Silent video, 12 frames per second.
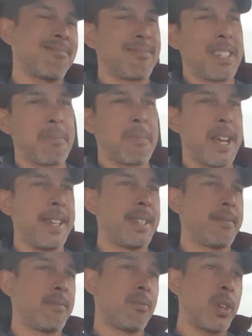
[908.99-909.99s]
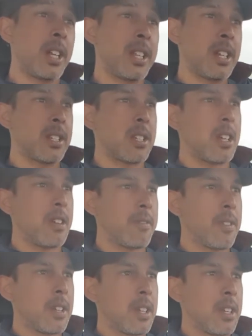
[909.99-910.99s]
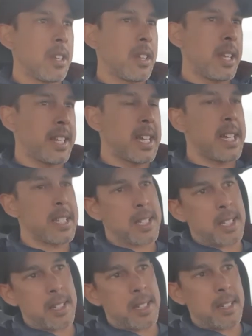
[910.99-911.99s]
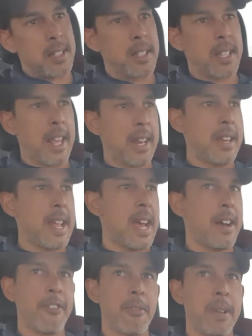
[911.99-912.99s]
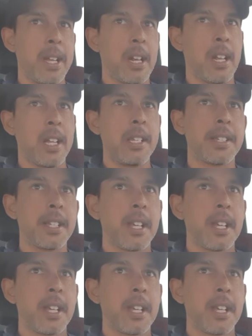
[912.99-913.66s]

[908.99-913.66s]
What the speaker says: it may really deserve. It does get it now, from me at least.